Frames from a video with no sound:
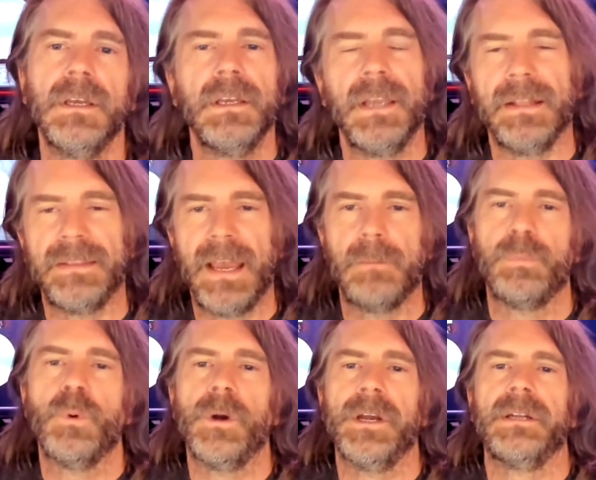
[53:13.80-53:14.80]
At that
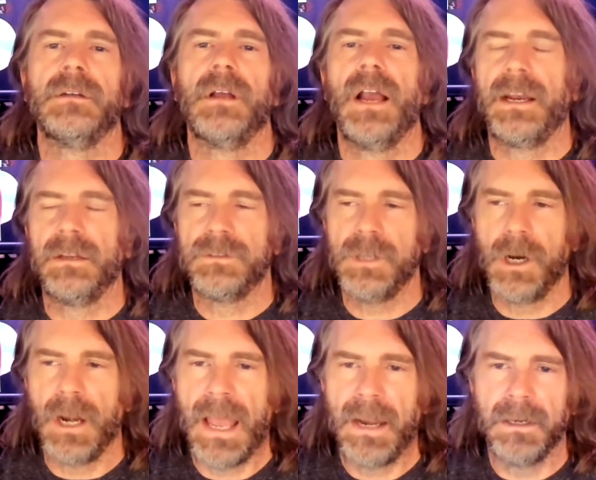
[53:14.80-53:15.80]
point, I can
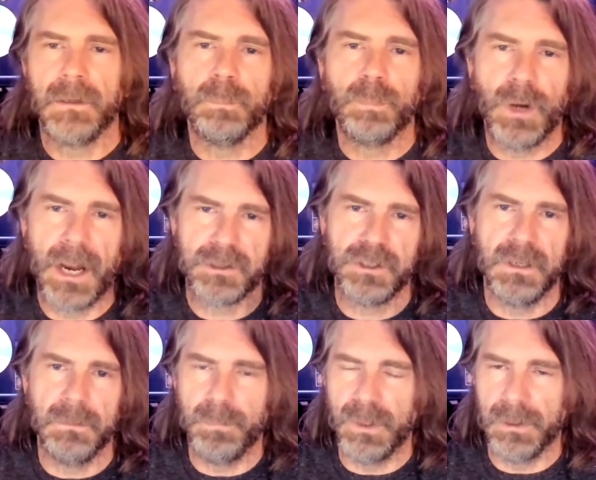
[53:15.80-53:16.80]
start adding compression
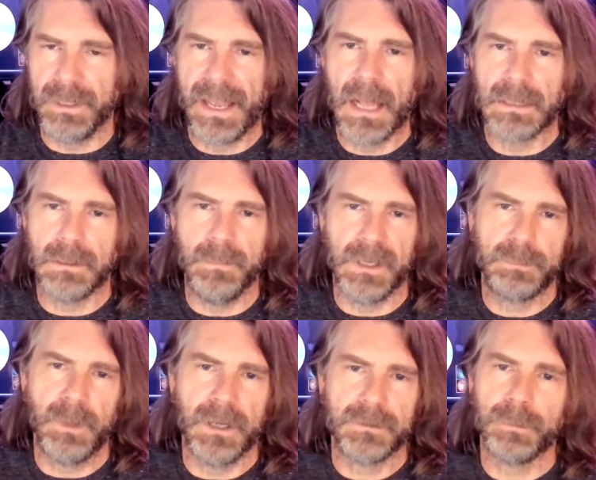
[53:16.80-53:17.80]
and building out the mix
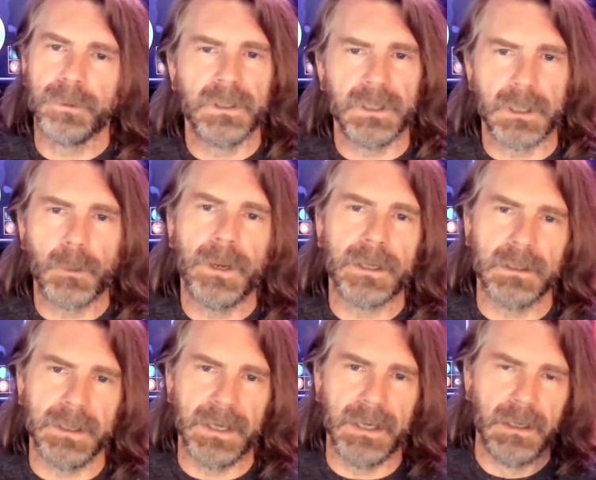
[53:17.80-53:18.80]
bus really
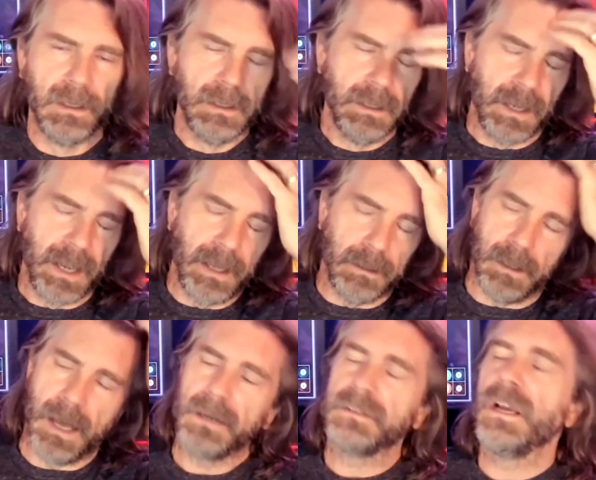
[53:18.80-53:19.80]
quickly. And a
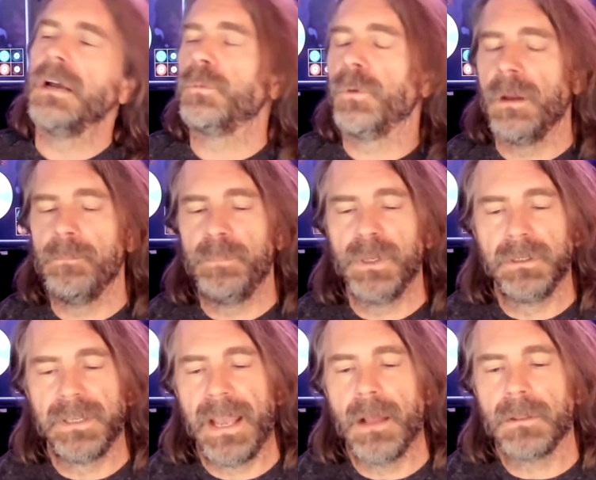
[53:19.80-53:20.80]
lot of times when I'm
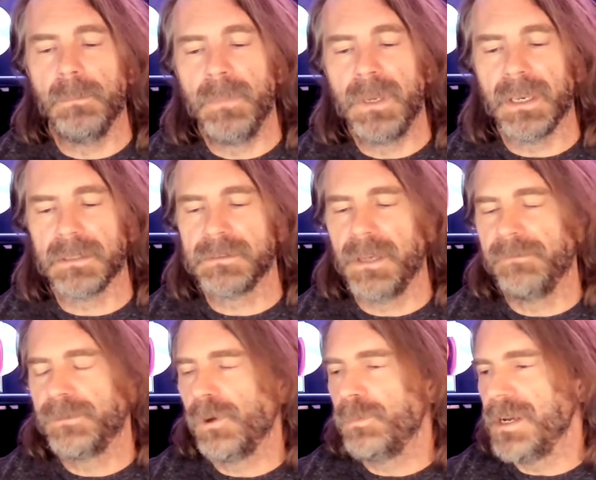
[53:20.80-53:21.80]
building out the mix, I've
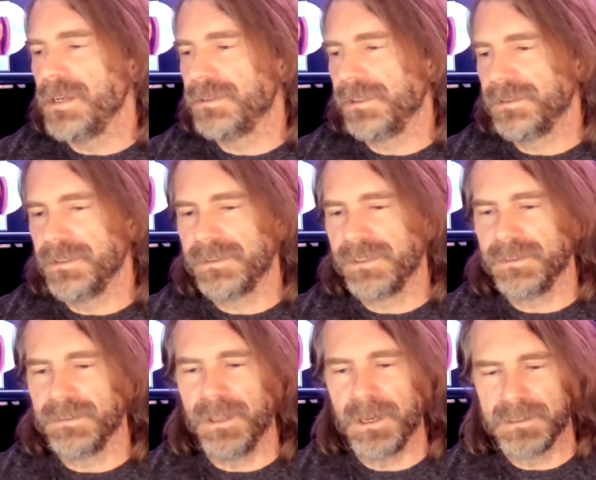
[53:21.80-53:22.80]
told my assistants this
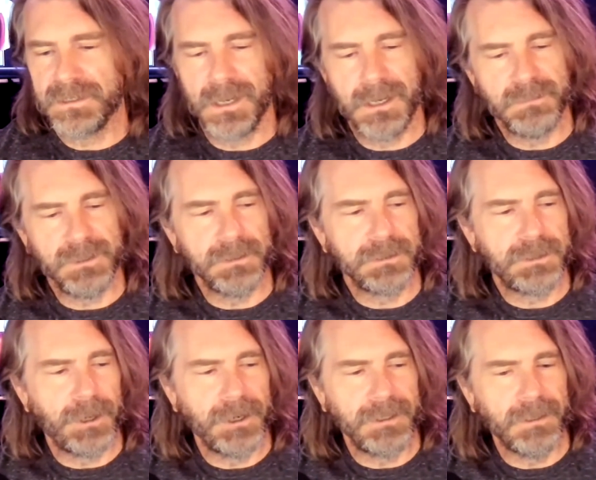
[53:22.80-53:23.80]
a lot of times and they're
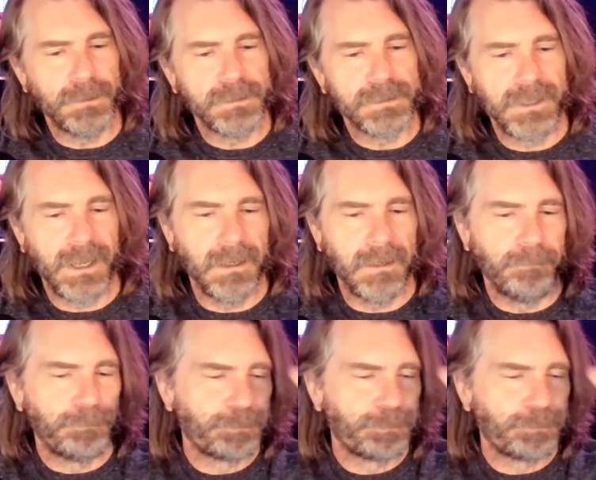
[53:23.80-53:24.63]
starting to understand it.